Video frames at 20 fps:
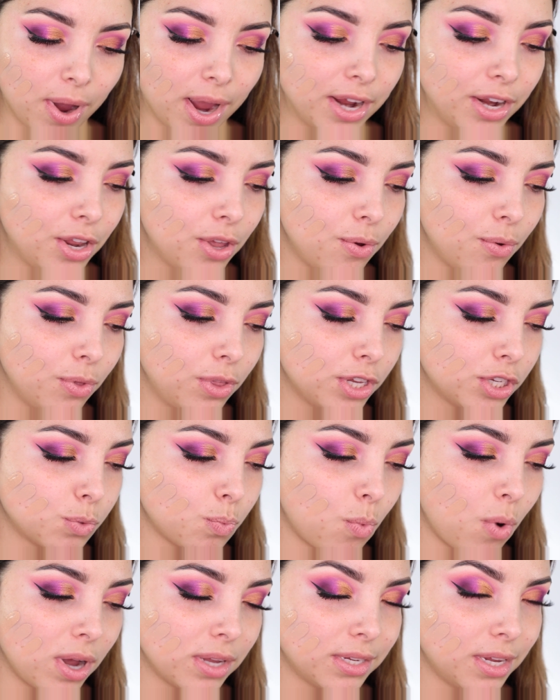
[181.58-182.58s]
I knew this
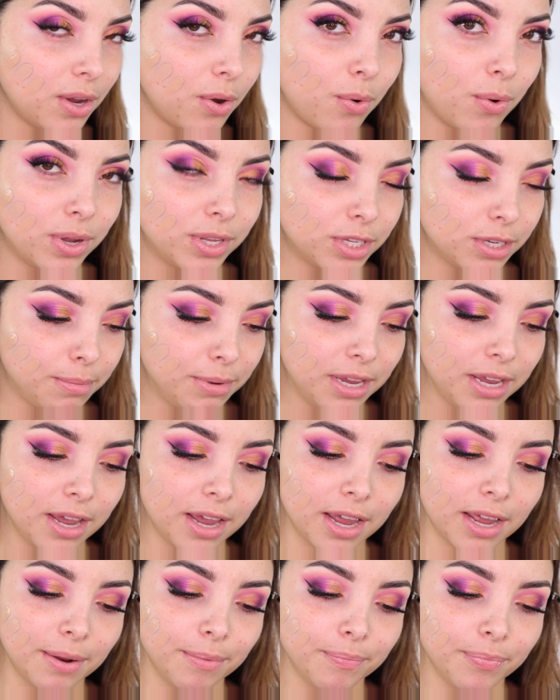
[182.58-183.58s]
wasn't going to be
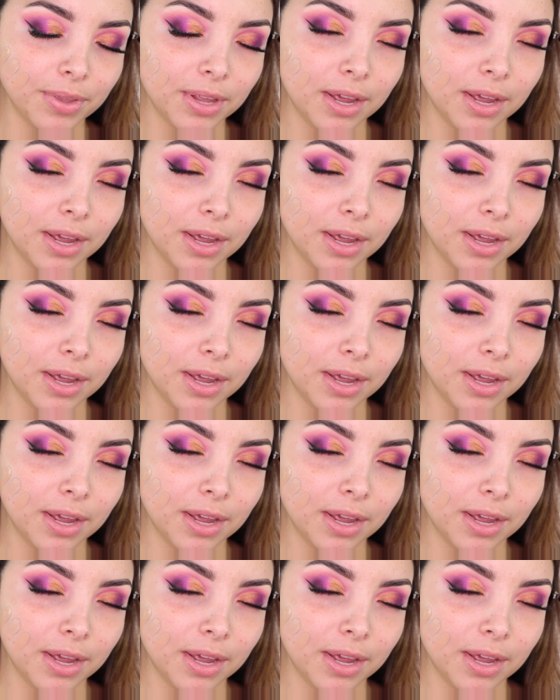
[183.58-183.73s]
it.